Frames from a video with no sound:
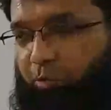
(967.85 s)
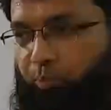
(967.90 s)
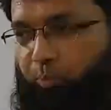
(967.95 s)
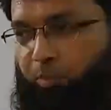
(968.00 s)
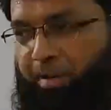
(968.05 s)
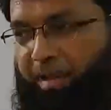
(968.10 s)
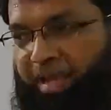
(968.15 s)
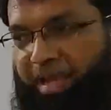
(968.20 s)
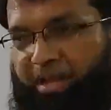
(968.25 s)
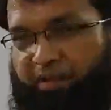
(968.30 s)

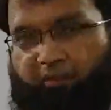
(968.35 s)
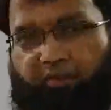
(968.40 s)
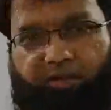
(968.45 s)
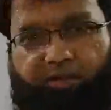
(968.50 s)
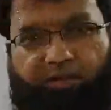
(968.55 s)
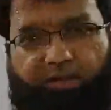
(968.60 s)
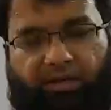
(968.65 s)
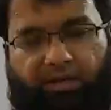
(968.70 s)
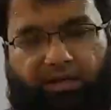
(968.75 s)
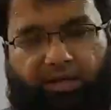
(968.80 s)
play
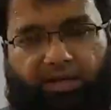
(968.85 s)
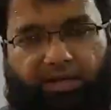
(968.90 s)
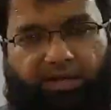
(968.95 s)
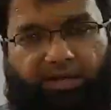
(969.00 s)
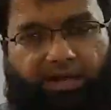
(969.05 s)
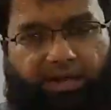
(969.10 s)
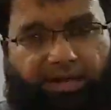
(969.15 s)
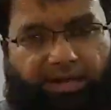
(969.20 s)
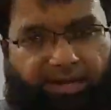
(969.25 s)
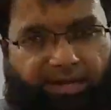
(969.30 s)
with
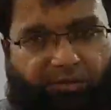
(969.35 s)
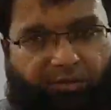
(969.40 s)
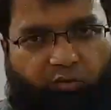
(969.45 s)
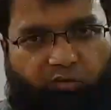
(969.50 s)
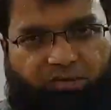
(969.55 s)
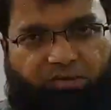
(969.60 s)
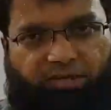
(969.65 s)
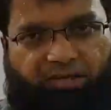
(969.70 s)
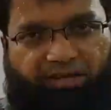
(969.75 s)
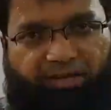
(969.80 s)

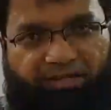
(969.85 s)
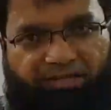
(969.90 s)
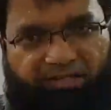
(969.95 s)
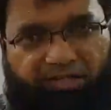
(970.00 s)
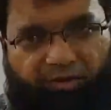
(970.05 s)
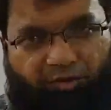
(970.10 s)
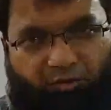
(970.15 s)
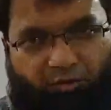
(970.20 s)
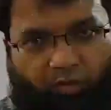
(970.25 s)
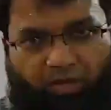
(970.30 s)
electrostatic
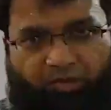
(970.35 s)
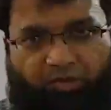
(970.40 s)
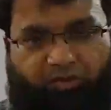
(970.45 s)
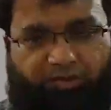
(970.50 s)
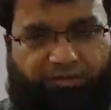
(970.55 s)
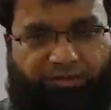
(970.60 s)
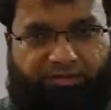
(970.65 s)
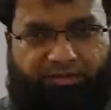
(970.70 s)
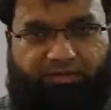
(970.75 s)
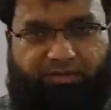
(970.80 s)

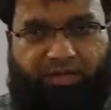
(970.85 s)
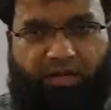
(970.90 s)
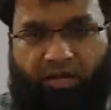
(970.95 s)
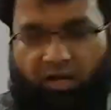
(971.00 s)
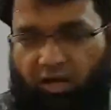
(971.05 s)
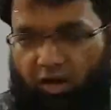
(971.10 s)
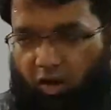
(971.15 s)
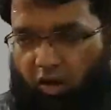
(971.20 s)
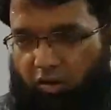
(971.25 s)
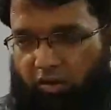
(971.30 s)

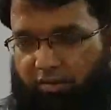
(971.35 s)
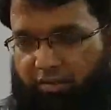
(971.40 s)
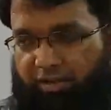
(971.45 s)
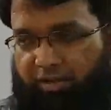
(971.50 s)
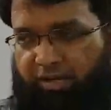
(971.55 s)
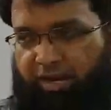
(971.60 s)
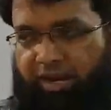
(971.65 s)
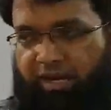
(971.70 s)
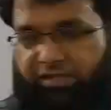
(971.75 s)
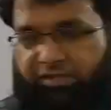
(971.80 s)
situations or the
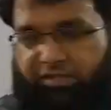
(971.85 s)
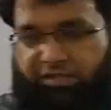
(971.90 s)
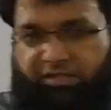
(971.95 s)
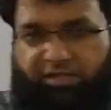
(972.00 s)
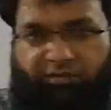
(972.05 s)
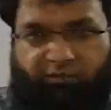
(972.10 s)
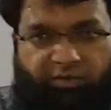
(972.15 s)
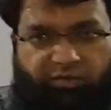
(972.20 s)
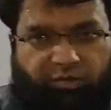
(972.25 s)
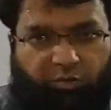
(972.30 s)
cases
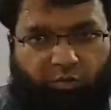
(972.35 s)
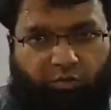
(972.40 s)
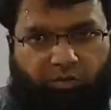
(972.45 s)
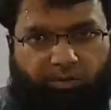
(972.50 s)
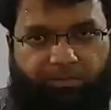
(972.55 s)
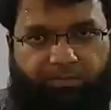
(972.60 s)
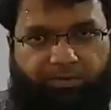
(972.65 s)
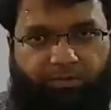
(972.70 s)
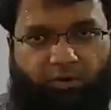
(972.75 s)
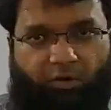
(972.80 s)
in which
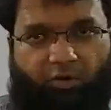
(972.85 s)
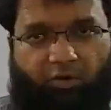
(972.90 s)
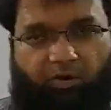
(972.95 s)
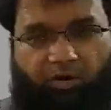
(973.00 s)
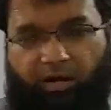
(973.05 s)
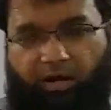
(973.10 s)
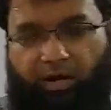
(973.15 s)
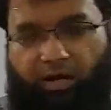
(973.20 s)
Coulomb's law